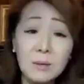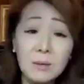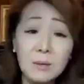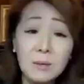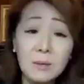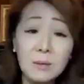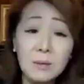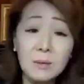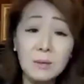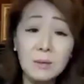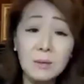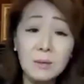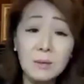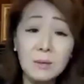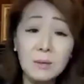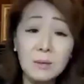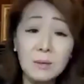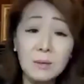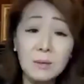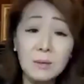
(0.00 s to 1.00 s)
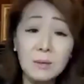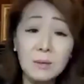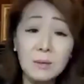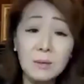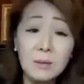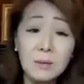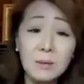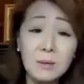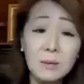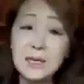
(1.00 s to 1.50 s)
but the rest of the
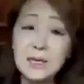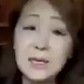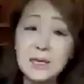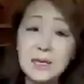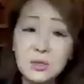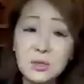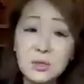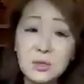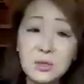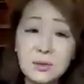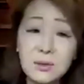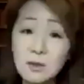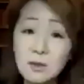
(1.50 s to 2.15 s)
population